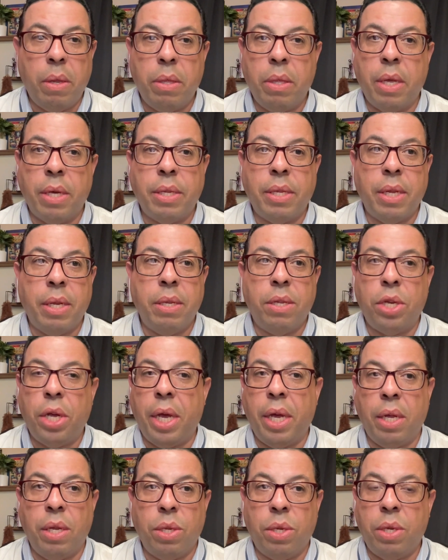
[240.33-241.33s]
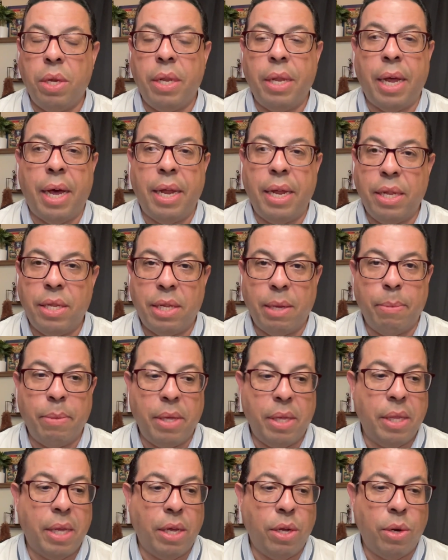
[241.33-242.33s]
doesn't change. That is
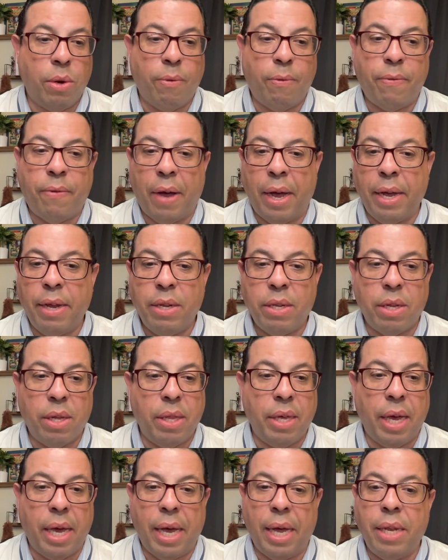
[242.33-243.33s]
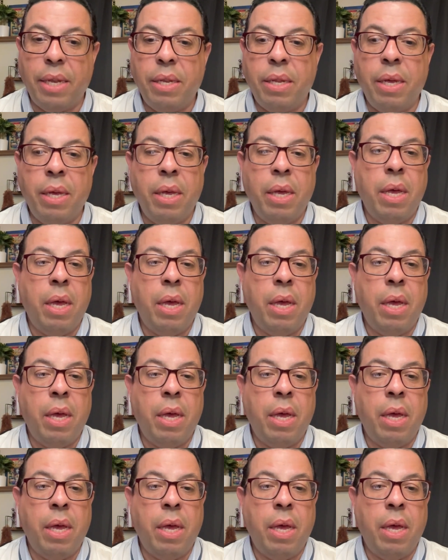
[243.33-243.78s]
something that you'll fight to the end.